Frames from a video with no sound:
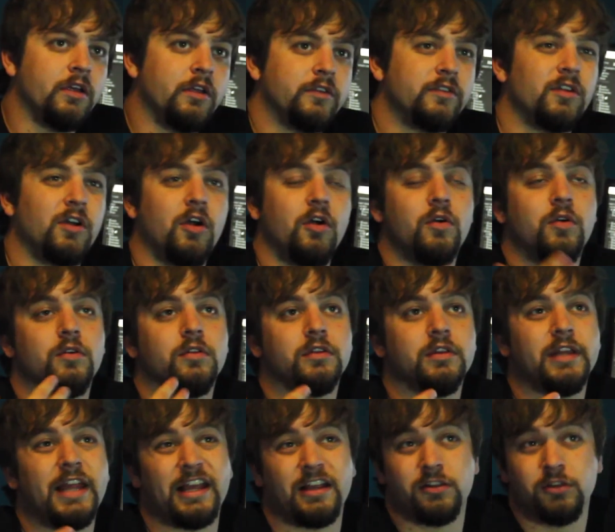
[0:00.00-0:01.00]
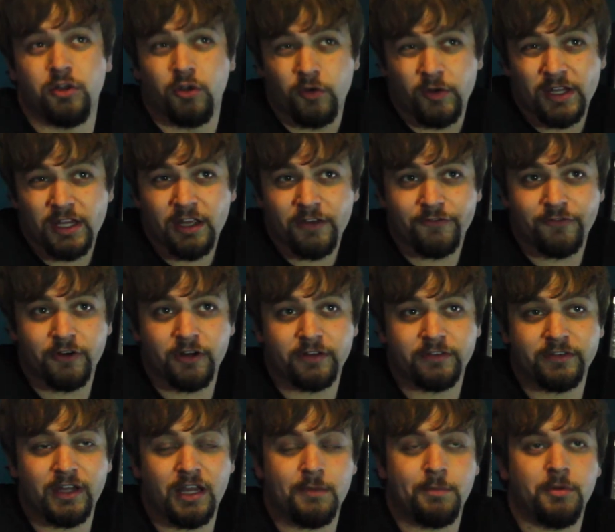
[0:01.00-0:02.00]
So, like Lugia, for
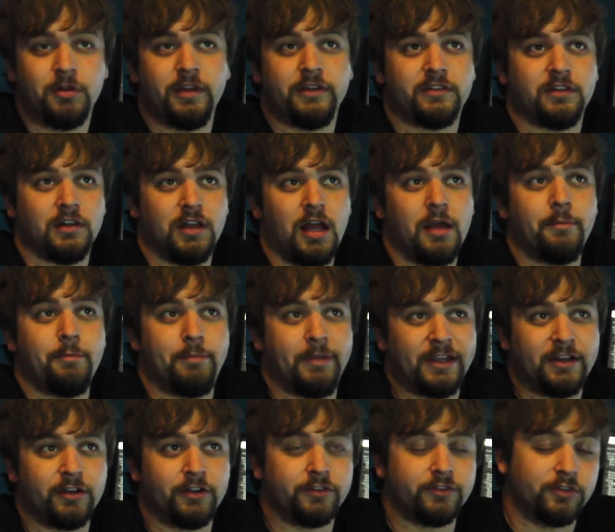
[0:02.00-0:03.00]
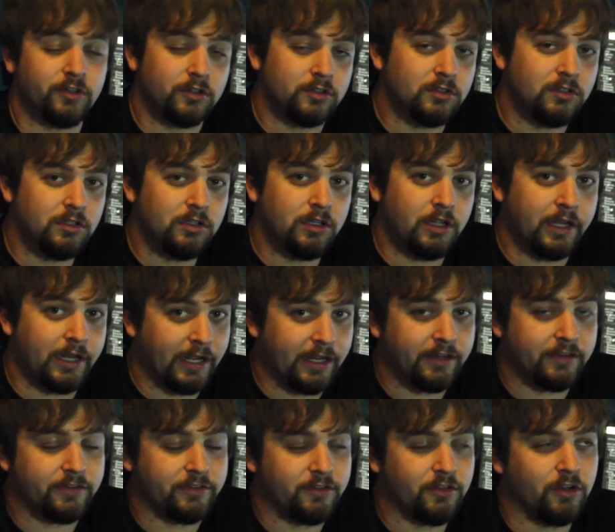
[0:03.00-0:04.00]
example, is a lot bigger circle, and I
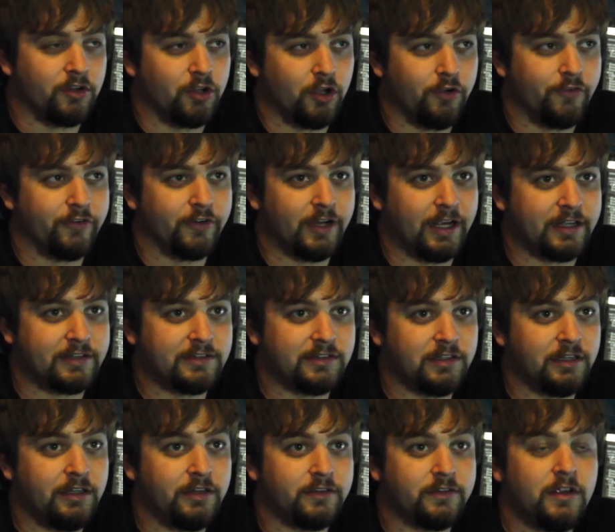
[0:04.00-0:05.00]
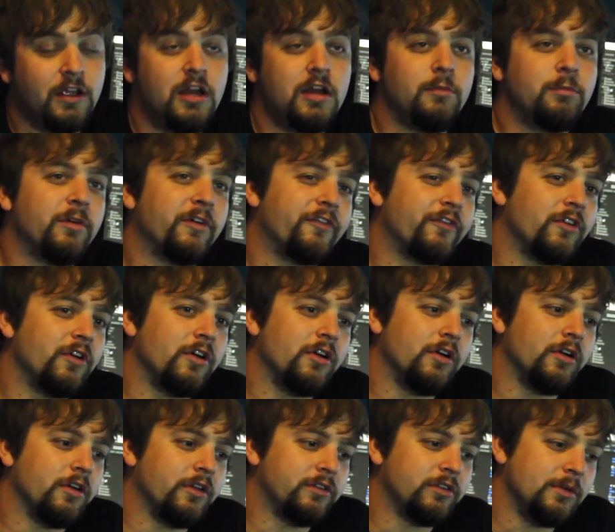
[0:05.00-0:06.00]
can still go for excellence, but
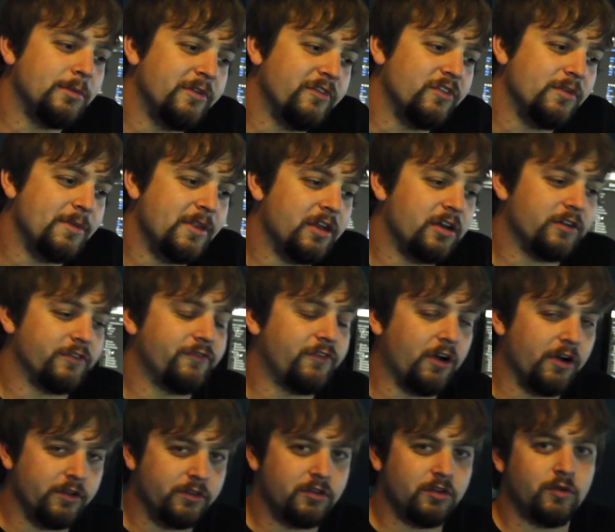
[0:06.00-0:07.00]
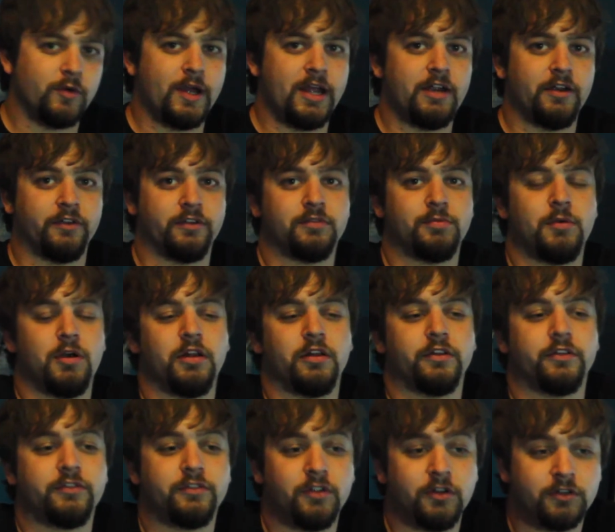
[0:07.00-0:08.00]
for some of them that are farther away or
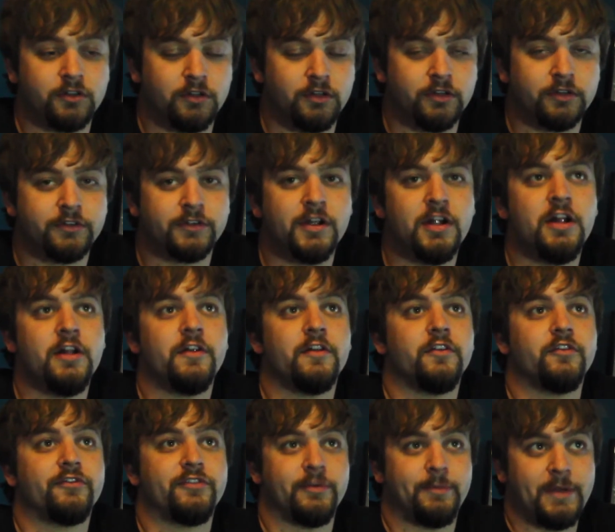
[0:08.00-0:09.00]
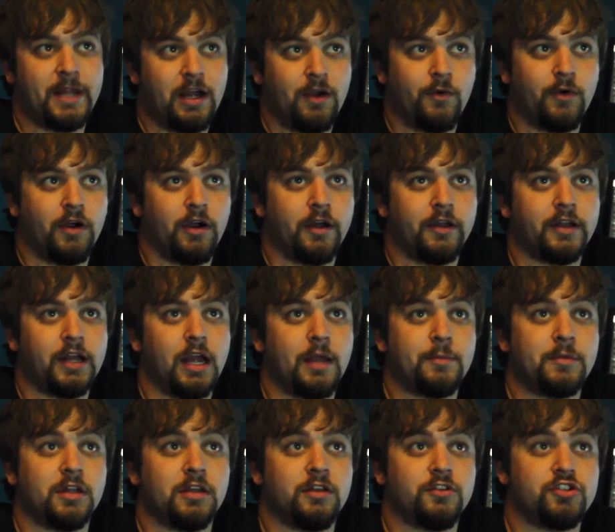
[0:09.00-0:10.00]
smaller circles, from now on
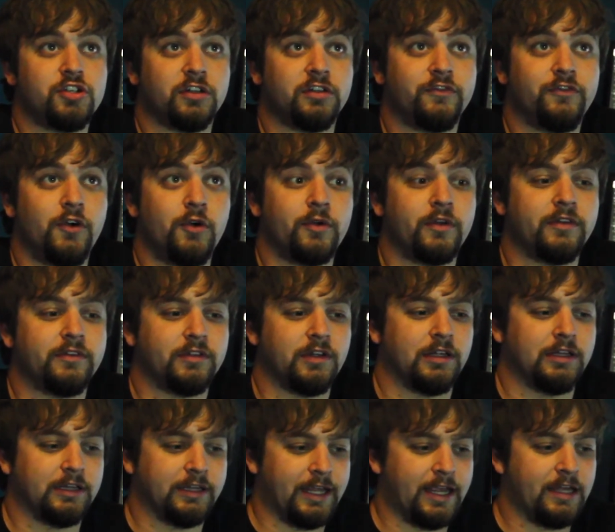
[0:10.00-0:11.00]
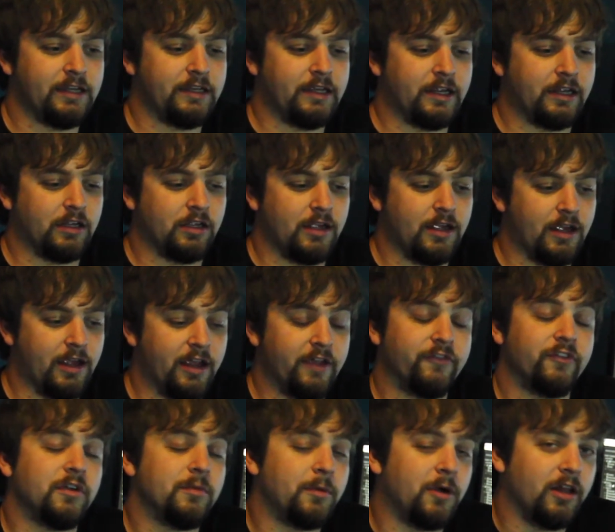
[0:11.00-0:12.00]
I'm going to just focus on landing
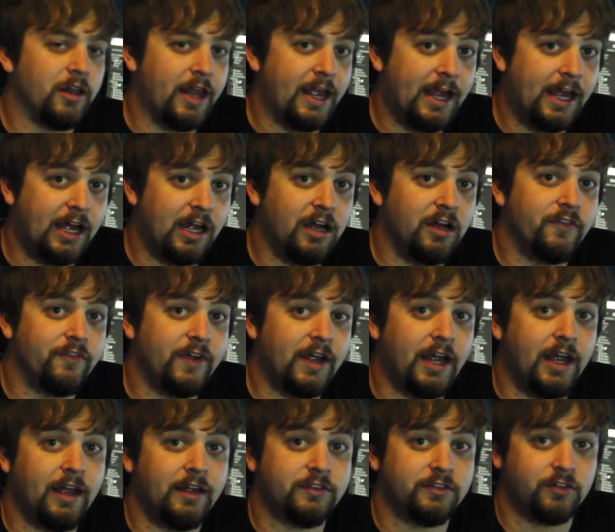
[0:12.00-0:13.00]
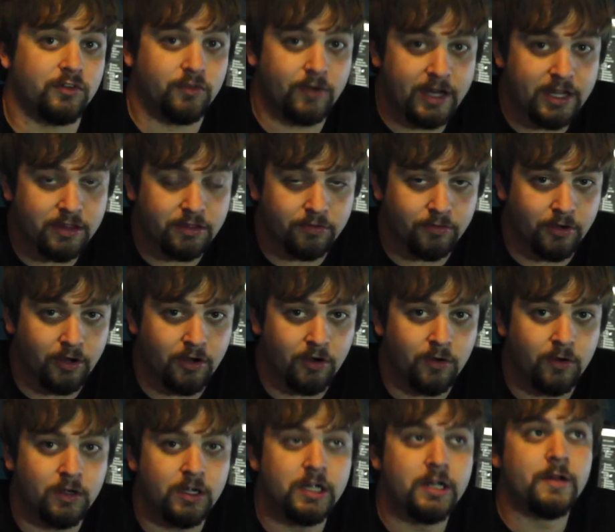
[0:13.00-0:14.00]
every ball I have as a great
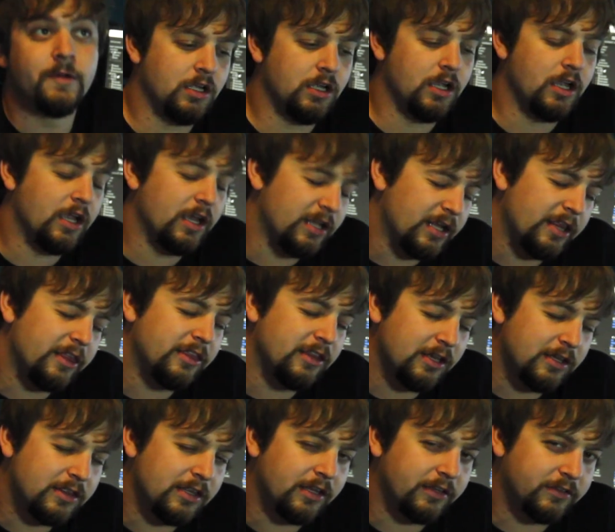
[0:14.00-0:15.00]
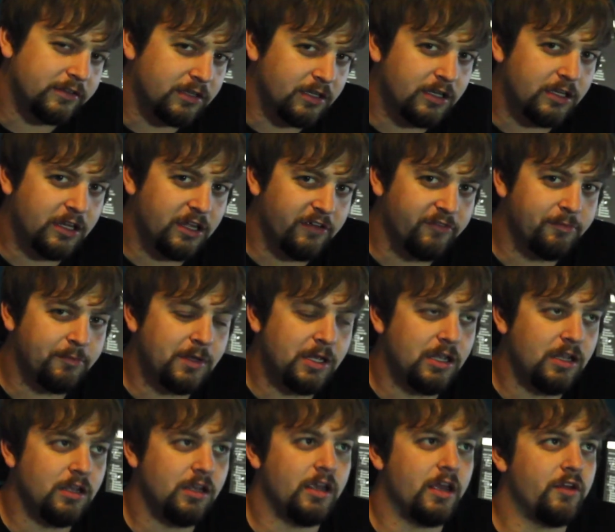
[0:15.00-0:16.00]
throw, and I think that's going to give
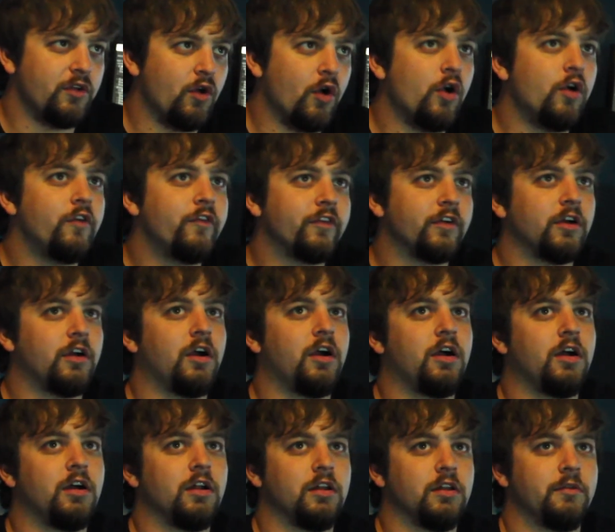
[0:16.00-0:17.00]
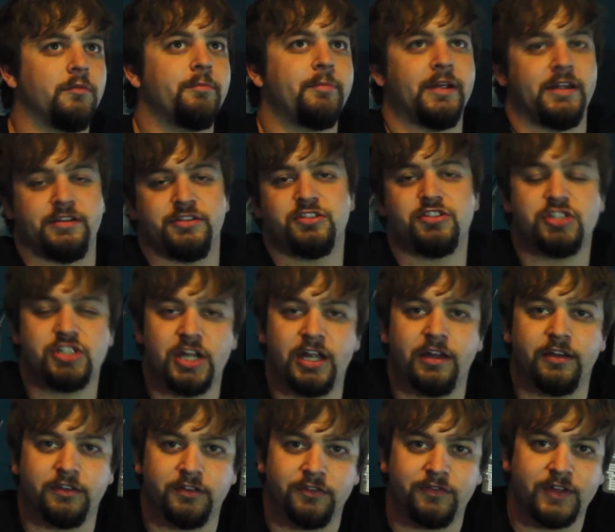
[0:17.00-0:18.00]
me an overall best
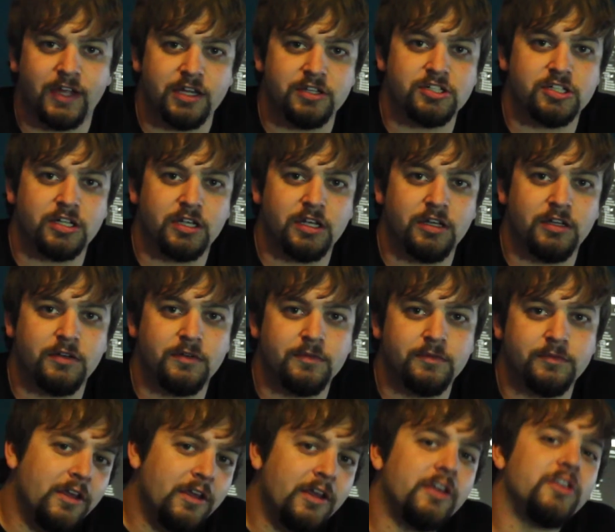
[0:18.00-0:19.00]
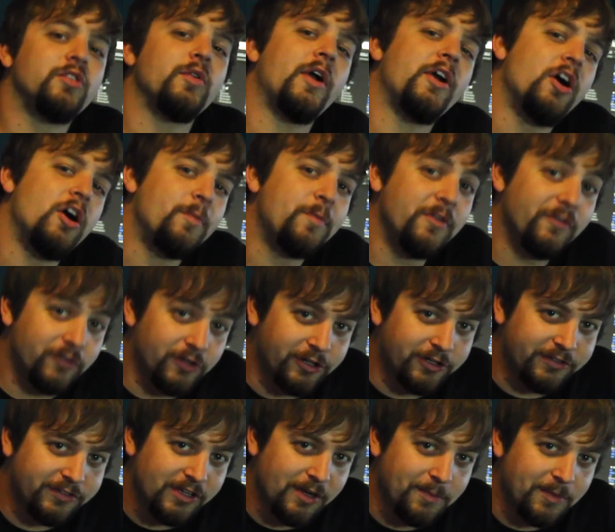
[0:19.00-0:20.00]
chance of catching it. So I hope you've
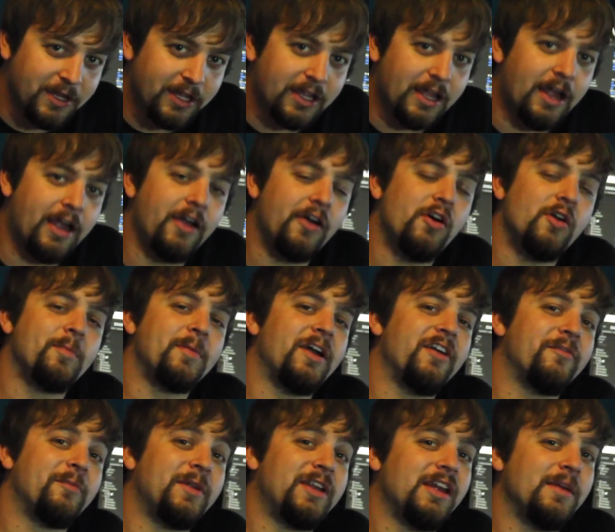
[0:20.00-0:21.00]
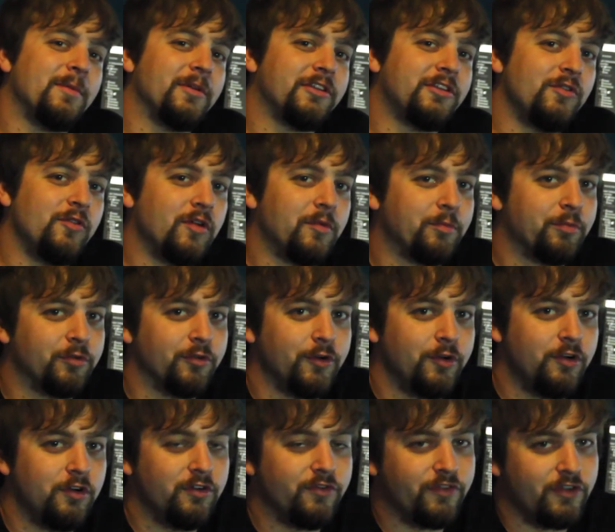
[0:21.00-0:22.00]
learned something. I hope I've been able to
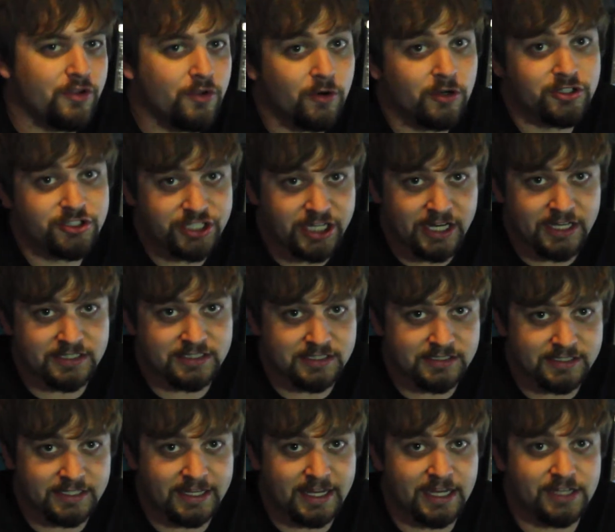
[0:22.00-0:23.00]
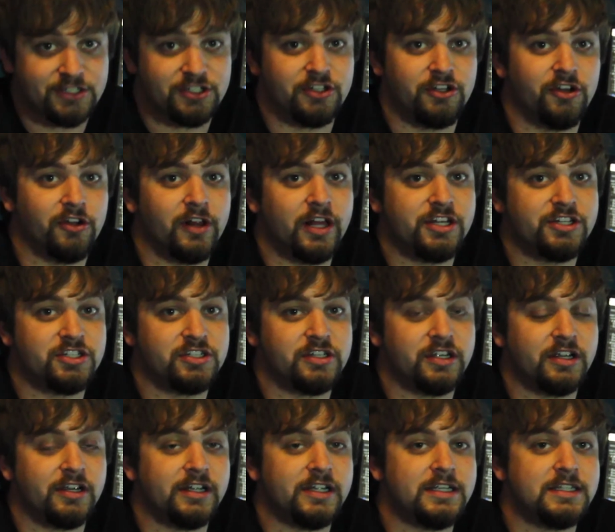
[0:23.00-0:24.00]
improve your chances at catching your
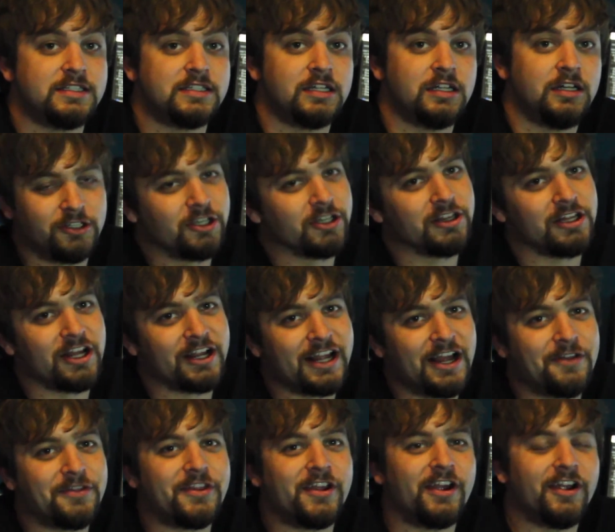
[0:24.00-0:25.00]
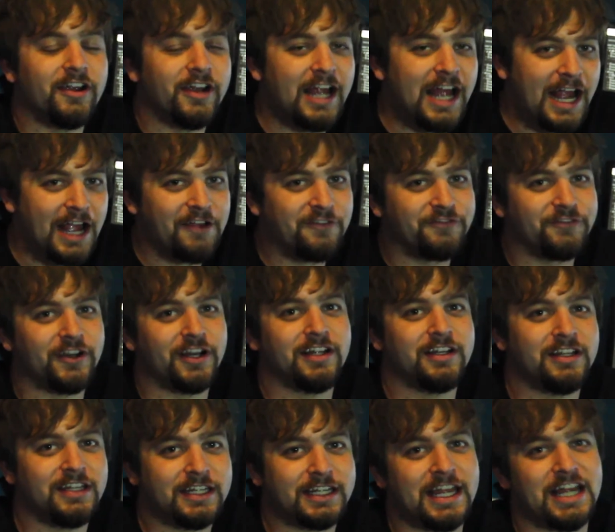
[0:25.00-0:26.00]
legendaries. Good luck out there, have
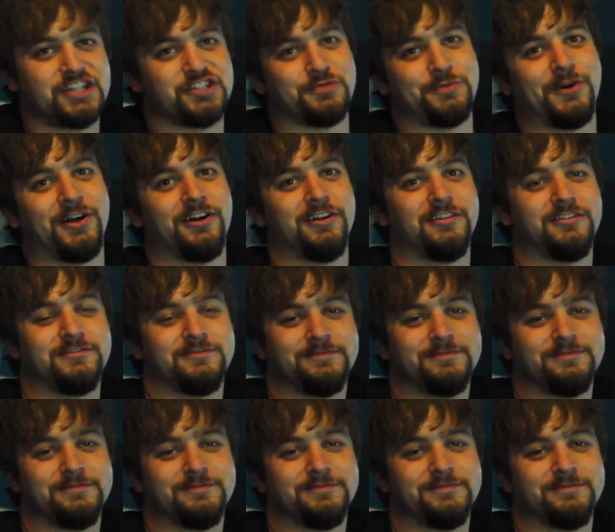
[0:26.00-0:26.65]
fun, catch 'em all.